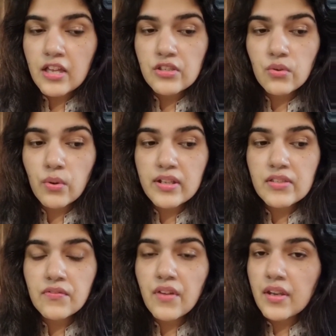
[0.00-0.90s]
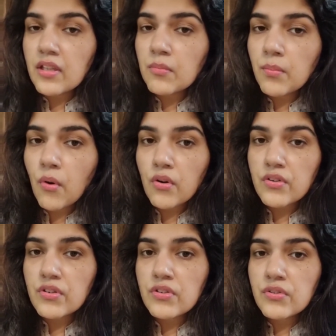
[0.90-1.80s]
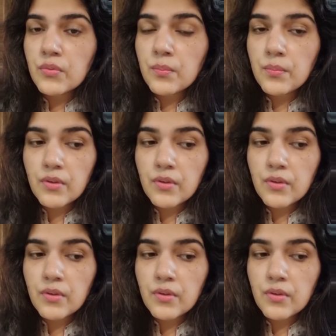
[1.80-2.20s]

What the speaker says: So it's very important to